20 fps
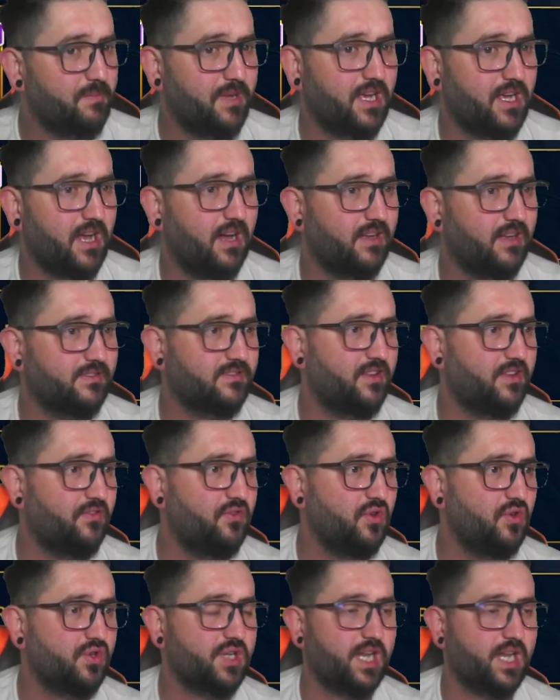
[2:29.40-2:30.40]
because the
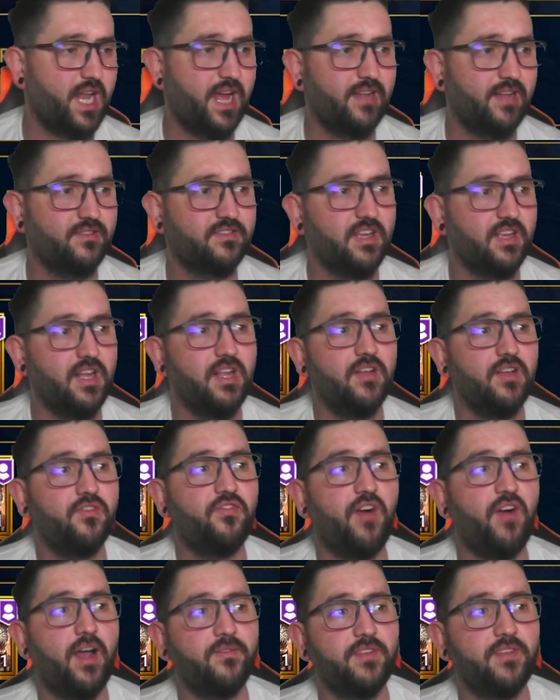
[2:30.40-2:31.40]
fusion ends
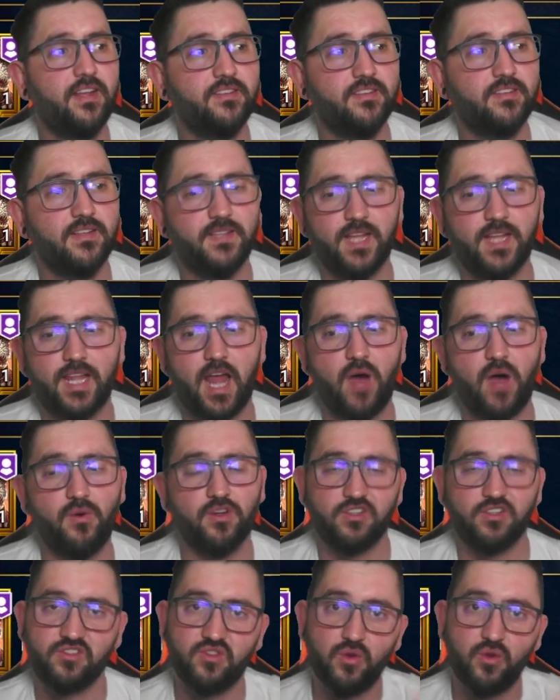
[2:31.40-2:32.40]
5 days and 10
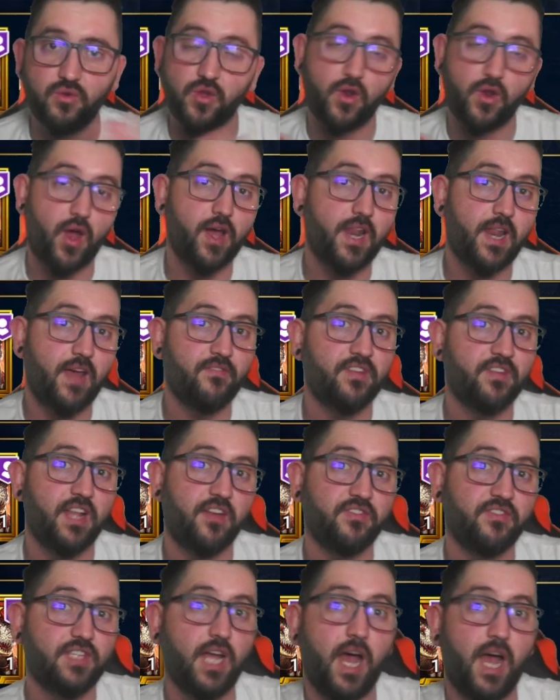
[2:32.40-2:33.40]
hours. So you're not gonna have
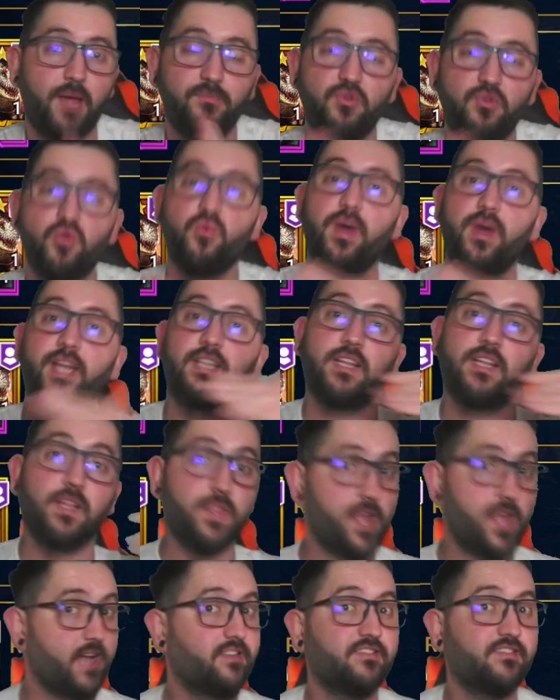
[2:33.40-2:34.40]
enough time to wait till
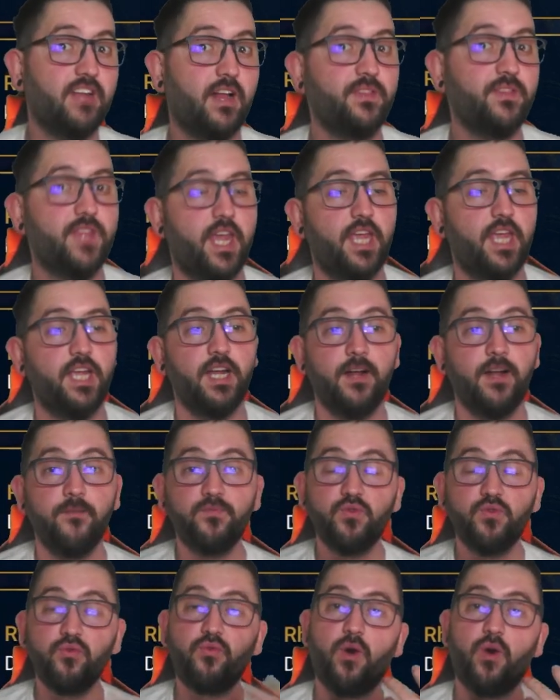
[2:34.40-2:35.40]
next Sunday
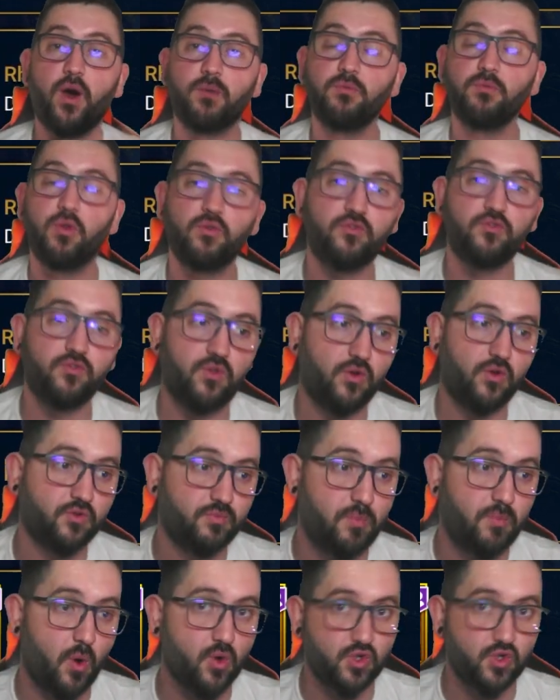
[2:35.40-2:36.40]
to farm
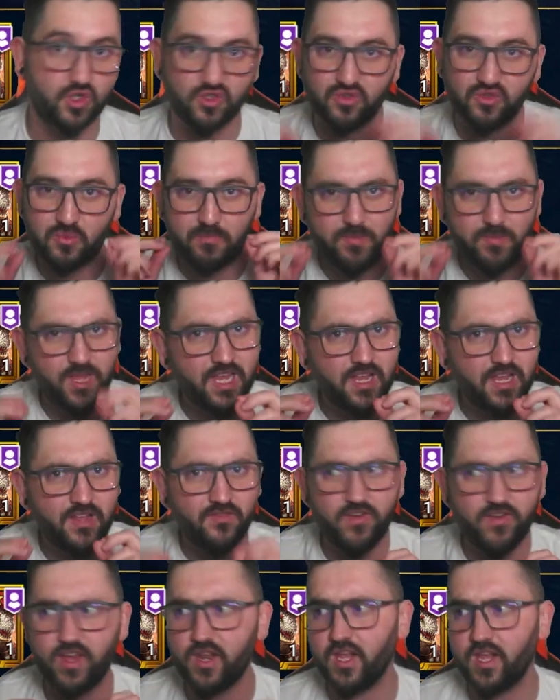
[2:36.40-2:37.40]
those potions. So
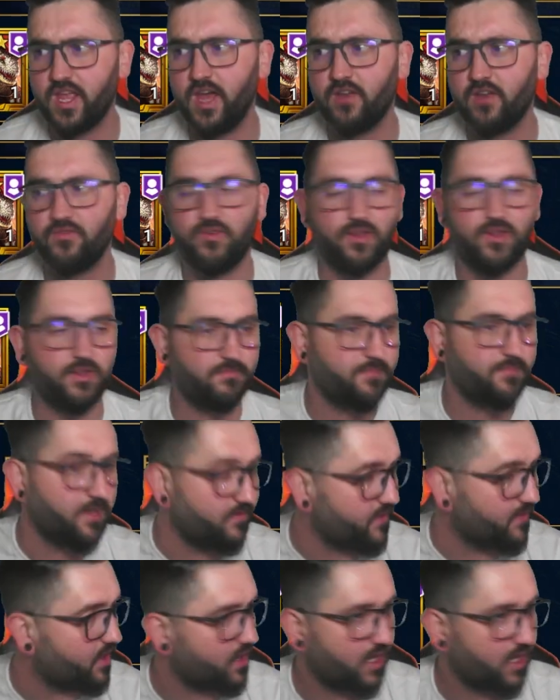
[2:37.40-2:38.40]
be very careful. Be
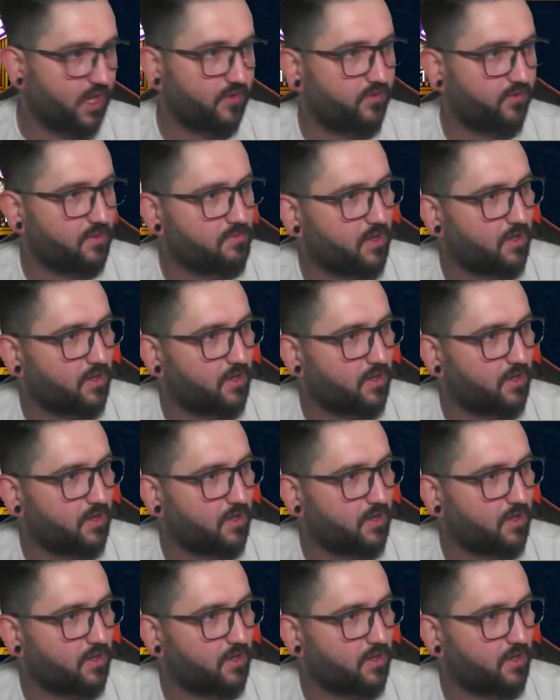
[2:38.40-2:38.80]
very careful